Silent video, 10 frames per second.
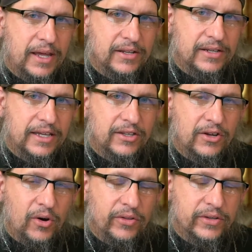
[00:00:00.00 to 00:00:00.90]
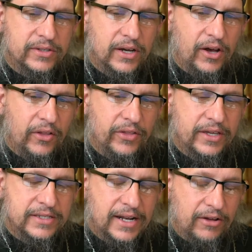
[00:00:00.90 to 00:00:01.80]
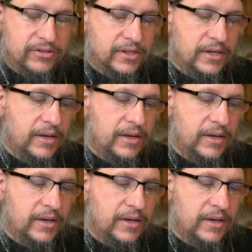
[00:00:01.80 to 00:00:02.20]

and get to know all the all the ins and outs.